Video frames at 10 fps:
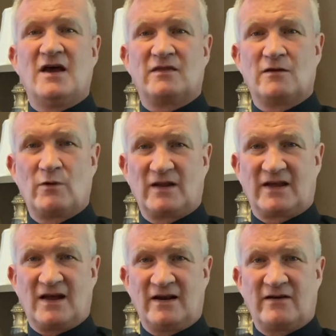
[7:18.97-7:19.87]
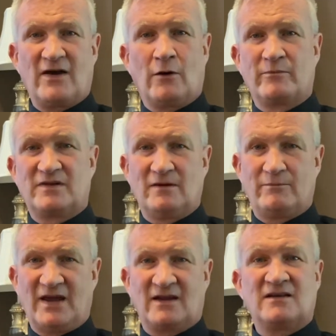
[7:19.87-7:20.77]
that really kind of help
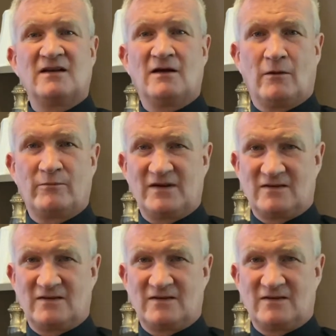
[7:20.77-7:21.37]
depict and help